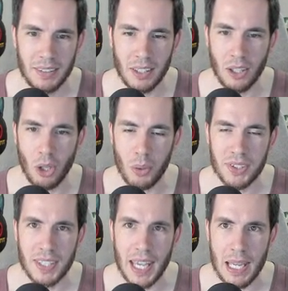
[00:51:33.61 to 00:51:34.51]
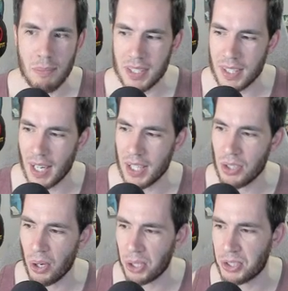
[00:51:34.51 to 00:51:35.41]
The lowest game in
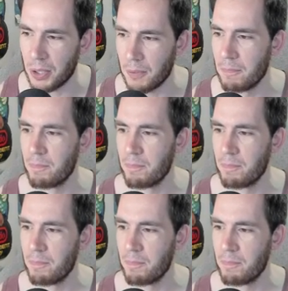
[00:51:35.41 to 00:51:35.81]
tonight's auction.